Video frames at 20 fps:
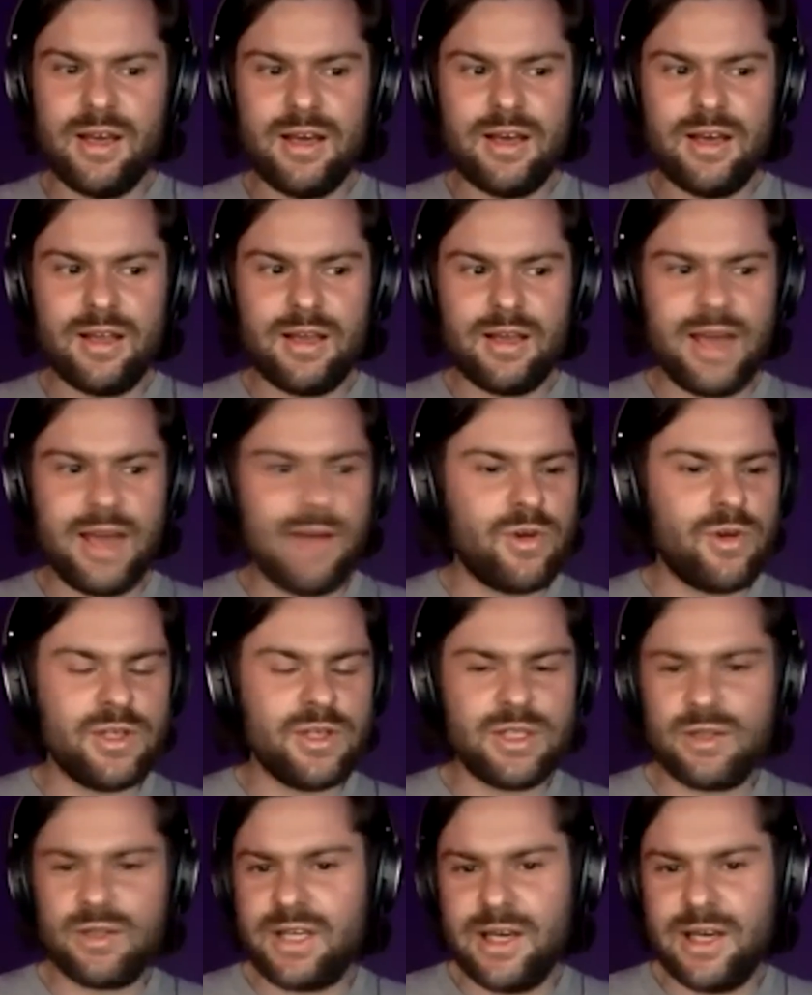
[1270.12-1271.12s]

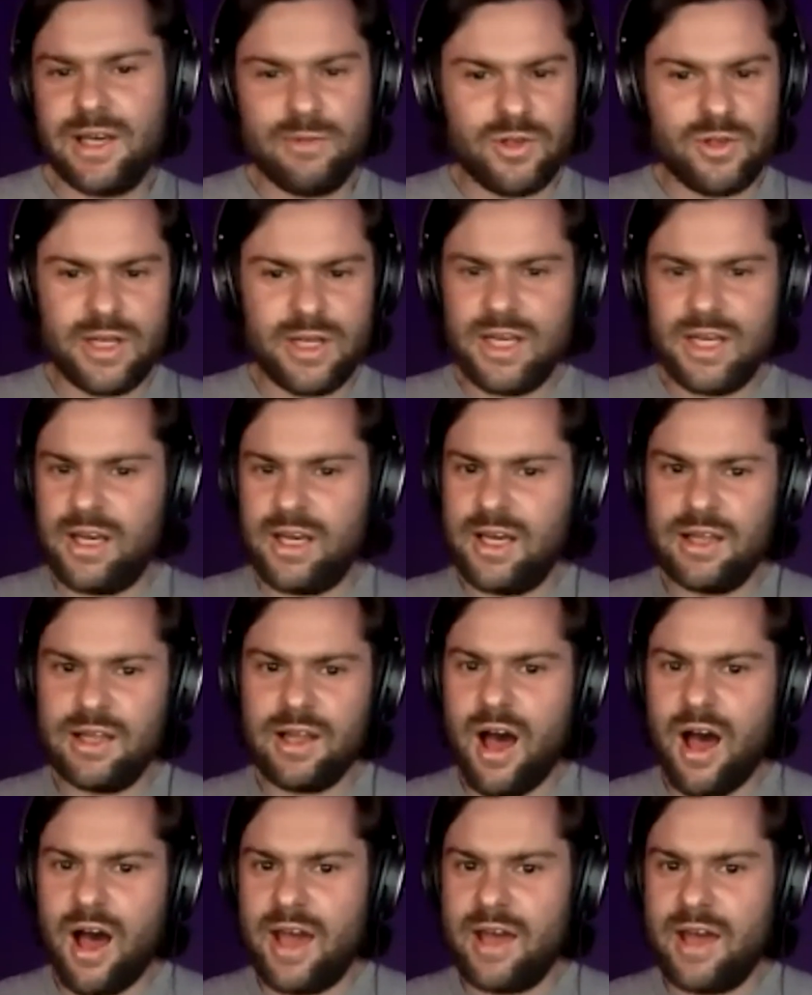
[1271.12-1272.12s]
cameras could keep drinking in
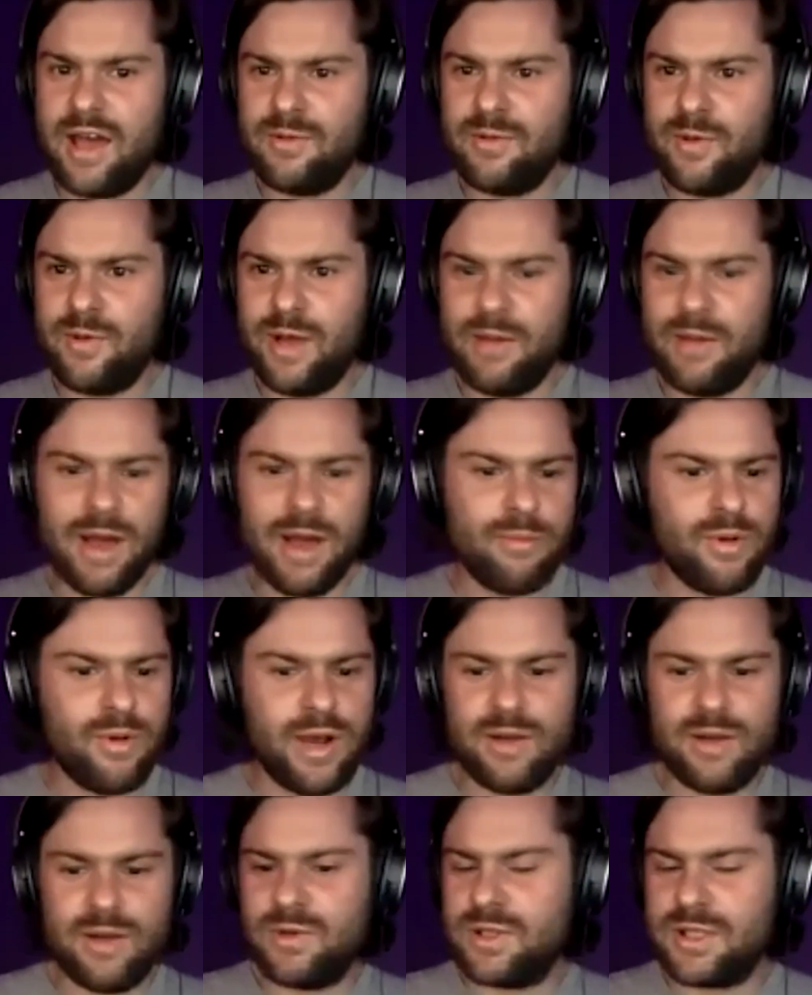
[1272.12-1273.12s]
light where my
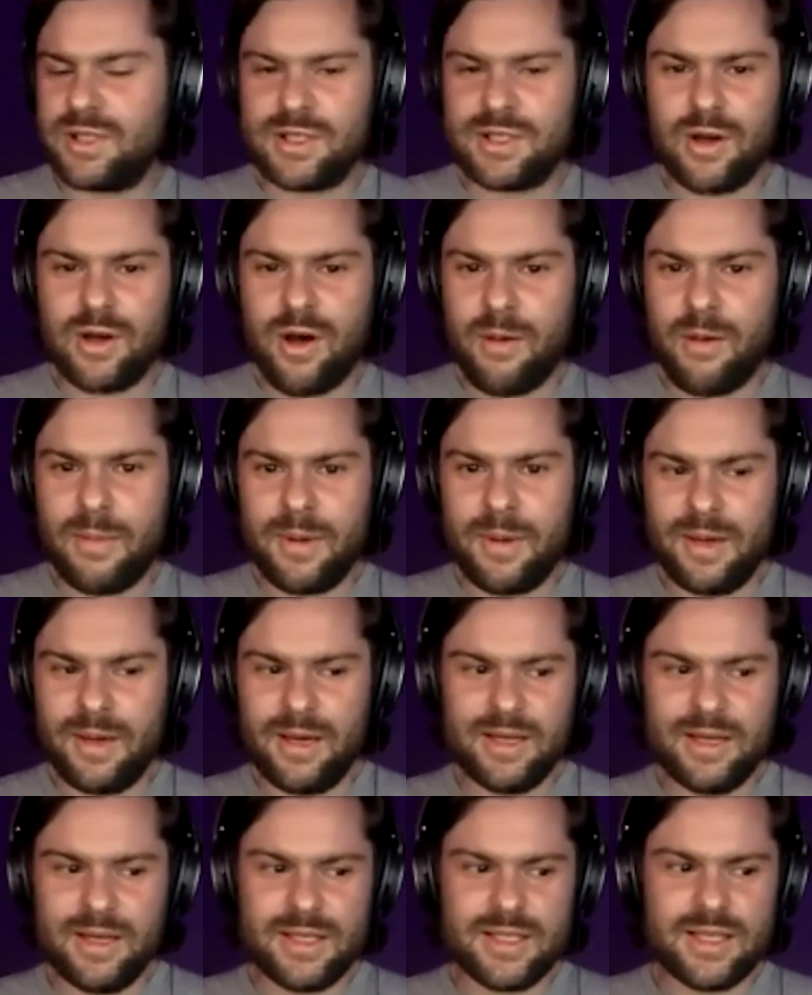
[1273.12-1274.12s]
brain would stop
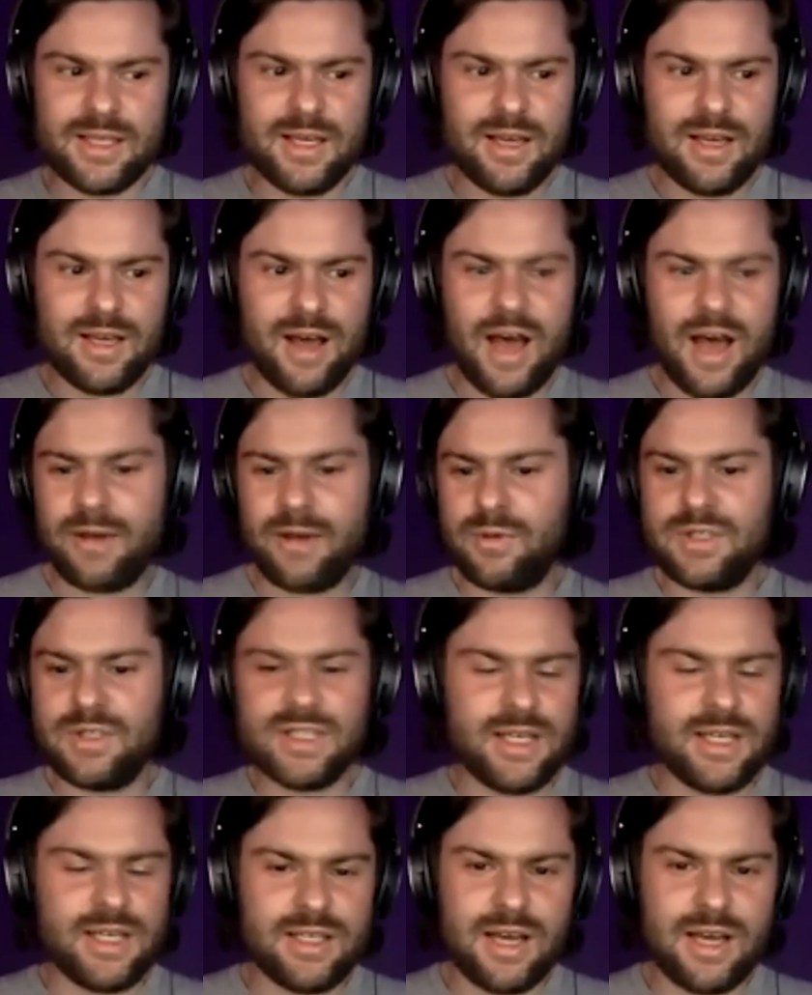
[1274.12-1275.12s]
and I would
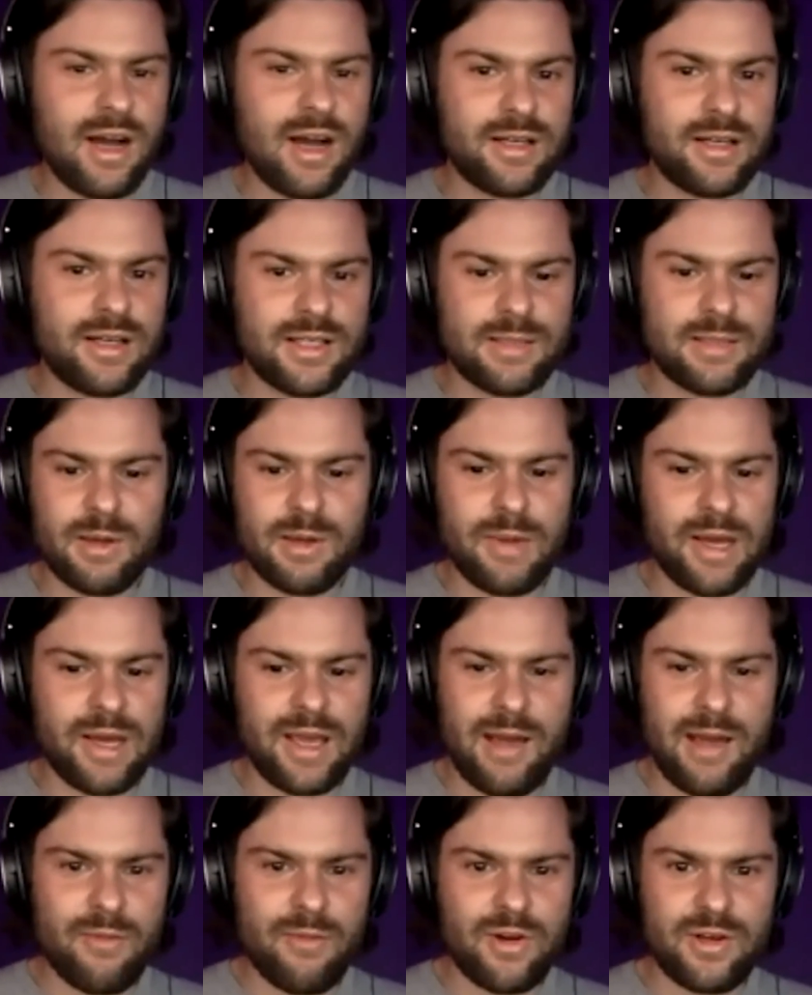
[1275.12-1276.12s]
see darkness, but my
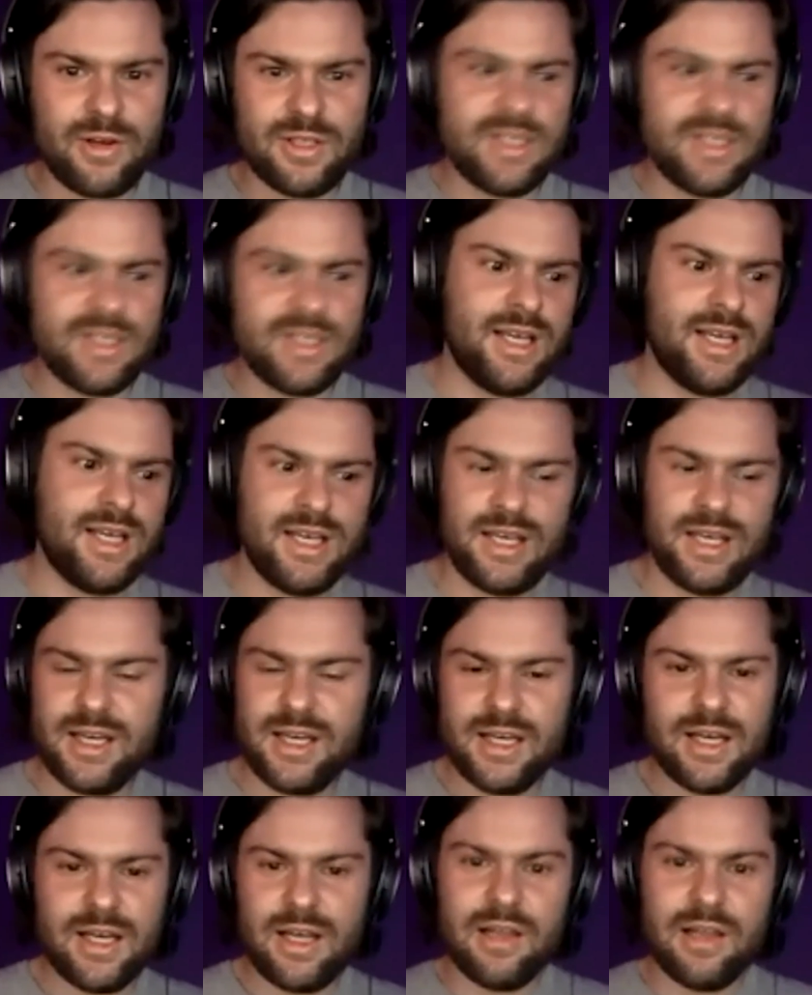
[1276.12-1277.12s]
camera could see
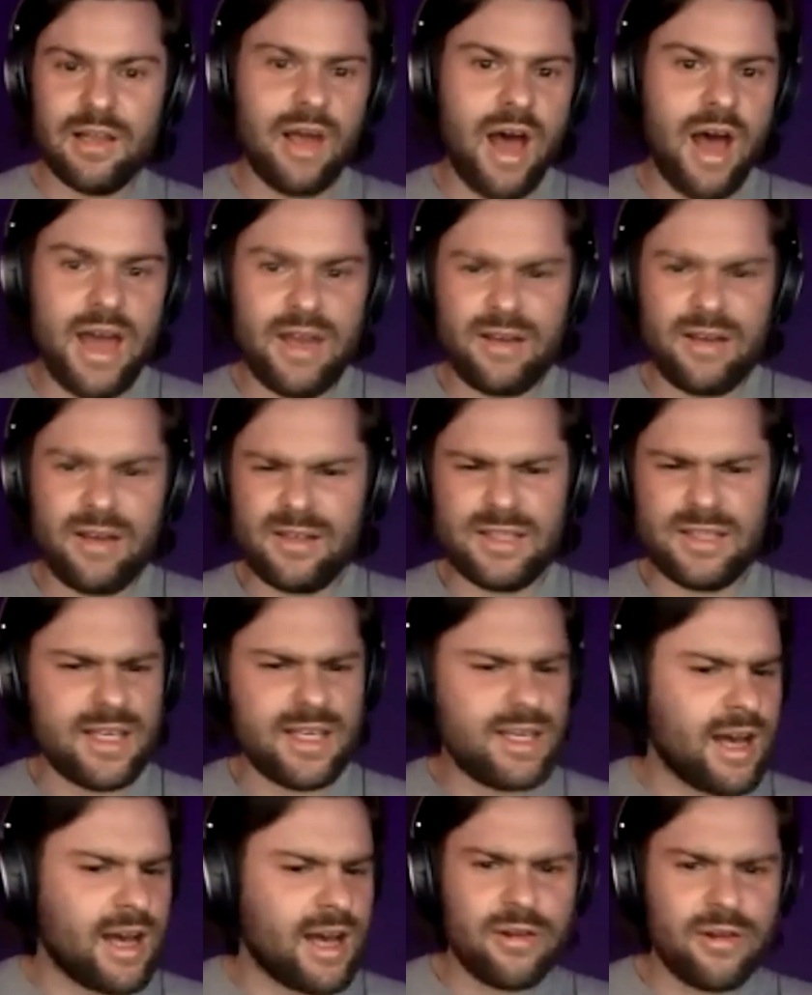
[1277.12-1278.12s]
light, it could see
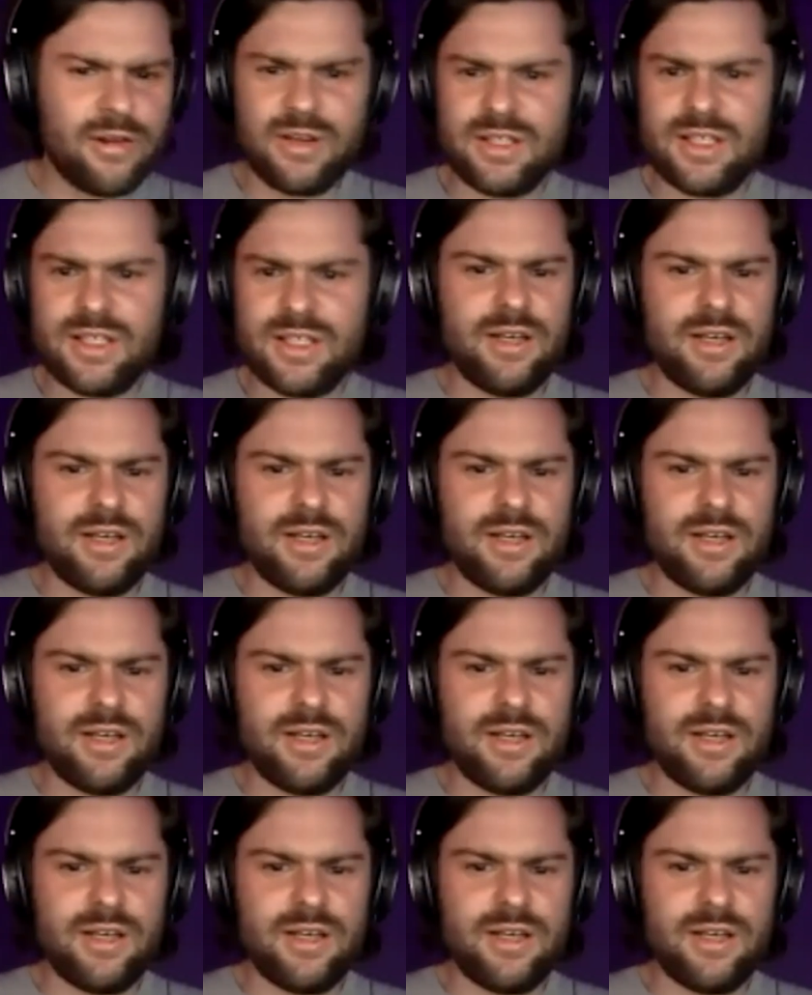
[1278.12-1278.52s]
color,